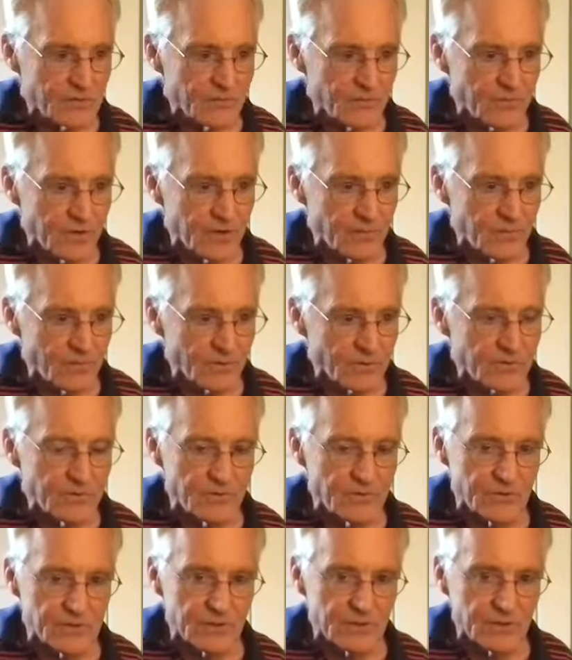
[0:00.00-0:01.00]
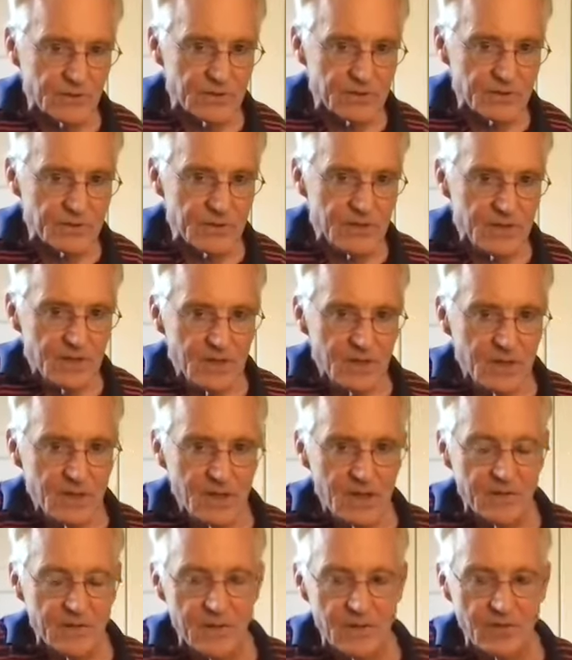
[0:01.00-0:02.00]
Freedom were two on the list.
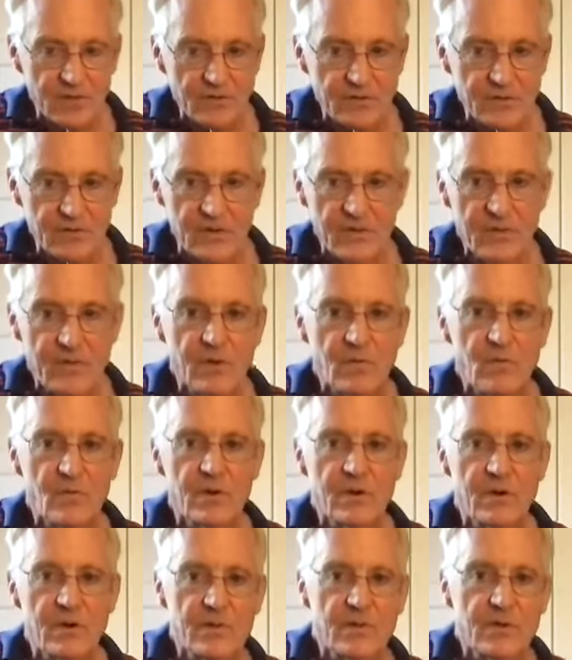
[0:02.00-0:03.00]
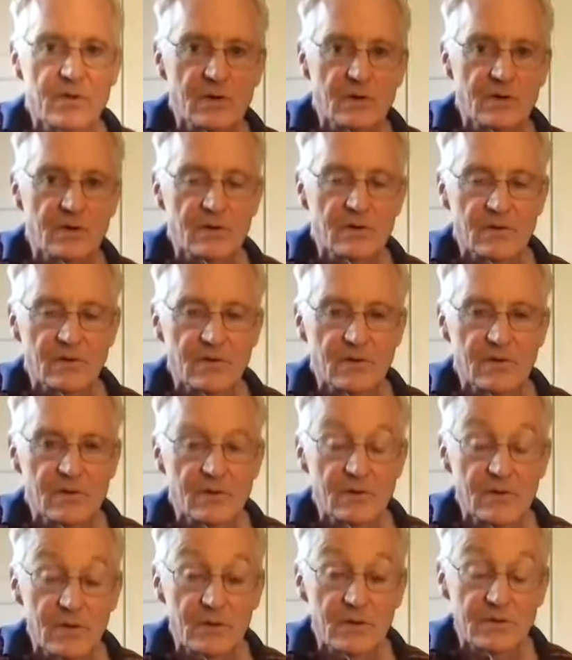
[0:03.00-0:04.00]
And there was, I think, one other Neil
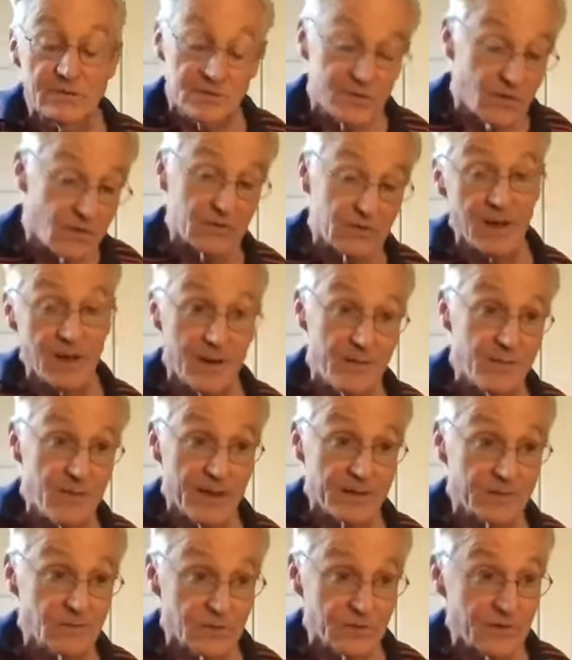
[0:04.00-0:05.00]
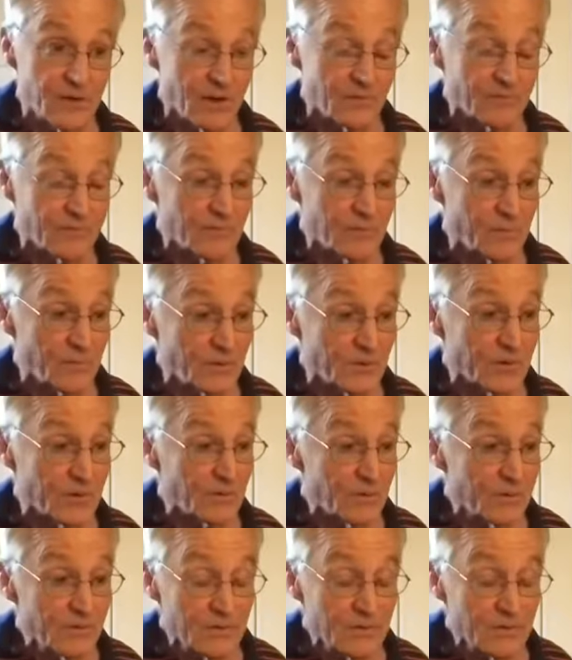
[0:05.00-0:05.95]
Youngton song that I'm actually not familiar with.